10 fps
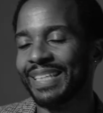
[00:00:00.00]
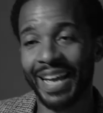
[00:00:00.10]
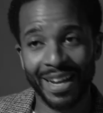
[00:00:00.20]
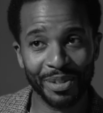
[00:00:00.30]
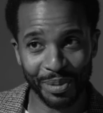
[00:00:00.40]

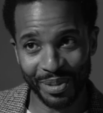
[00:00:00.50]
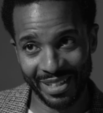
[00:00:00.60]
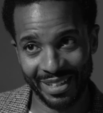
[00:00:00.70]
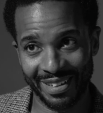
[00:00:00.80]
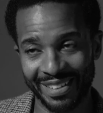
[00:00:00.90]
dance
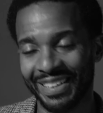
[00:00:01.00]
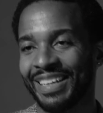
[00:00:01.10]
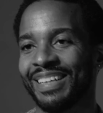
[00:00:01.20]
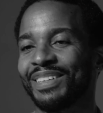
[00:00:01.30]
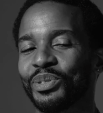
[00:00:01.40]
routine
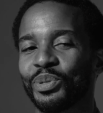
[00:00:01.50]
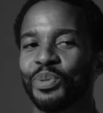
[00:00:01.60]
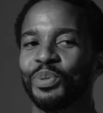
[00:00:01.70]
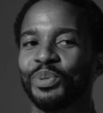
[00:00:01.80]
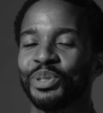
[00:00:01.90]
to
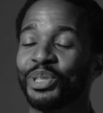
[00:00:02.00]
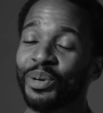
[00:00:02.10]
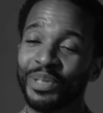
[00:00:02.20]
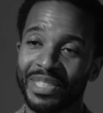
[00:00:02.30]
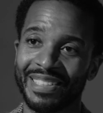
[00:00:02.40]

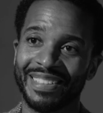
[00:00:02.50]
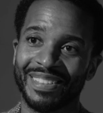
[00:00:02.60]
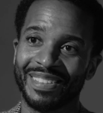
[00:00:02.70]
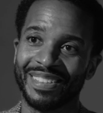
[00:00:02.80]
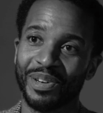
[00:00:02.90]

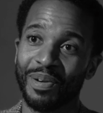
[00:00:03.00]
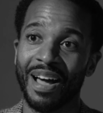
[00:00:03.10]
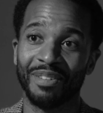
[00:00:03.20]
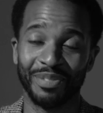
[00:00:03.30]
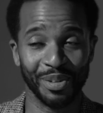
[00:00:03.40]
Jodeci's
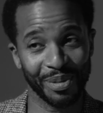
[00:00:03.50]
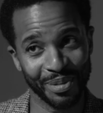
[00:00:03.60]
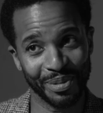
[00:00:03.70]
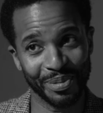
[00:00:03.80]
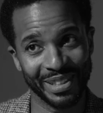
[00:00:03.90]
Cry For
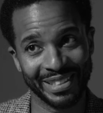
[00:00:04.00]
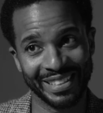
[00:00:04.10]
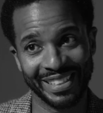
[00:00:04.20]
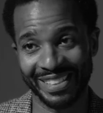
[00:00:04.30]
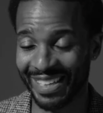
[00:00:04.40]
You,
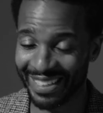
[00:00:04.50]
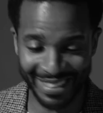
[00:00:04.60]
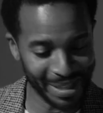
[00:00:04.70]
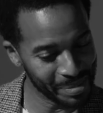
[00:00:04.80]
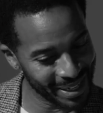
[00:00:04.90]
which is like
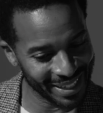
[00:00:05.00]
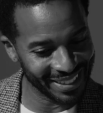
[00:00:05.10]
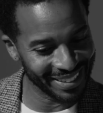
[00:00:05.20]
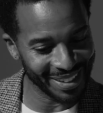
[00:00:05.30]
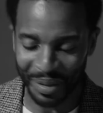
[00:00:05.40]
a deep
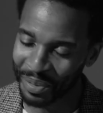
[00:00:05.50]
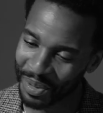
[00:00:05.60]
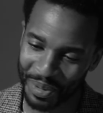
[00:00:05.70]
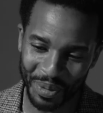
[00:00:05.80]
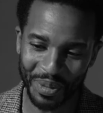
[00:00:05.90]
cut, old
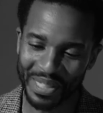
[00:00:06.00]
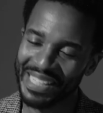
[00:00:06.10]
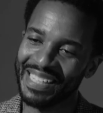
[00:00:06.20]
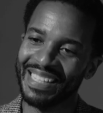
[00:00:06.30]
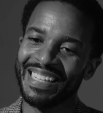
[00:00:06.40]
school
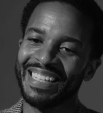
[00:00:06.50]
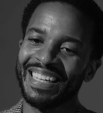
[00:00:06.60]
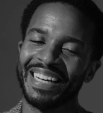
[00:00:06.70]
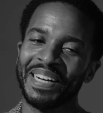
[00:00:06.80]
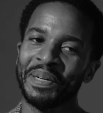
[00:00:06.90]

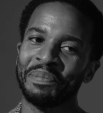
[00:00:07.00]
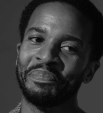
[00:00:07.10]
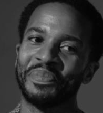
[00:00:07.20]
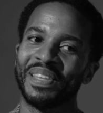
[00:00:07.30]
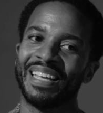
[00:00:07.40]
um,